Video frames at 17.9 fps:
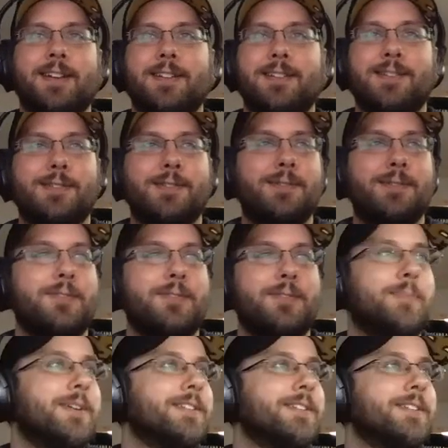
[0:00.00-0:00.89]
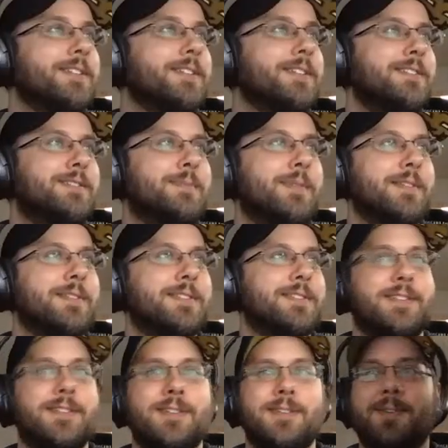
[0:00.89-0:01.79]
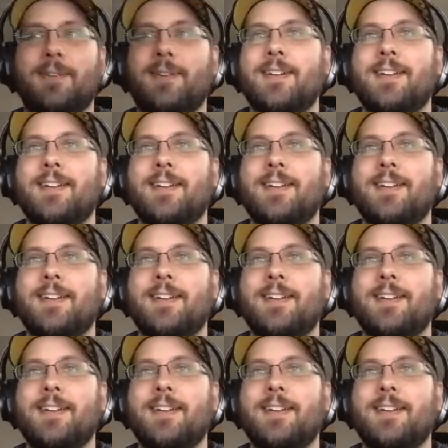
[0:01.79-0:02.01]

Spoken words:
to the person who's supposed to